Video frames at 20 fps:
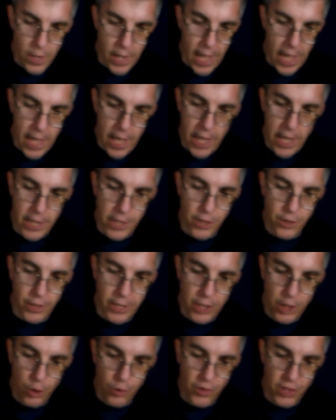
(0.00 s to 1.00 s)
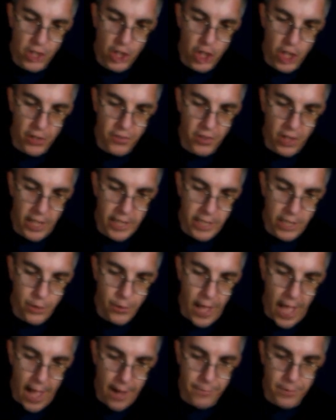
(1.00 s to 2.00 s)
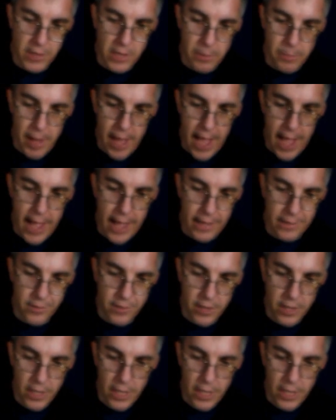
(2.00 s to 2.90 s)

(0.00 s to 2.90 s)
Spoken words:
and you can use it just like you have in the past.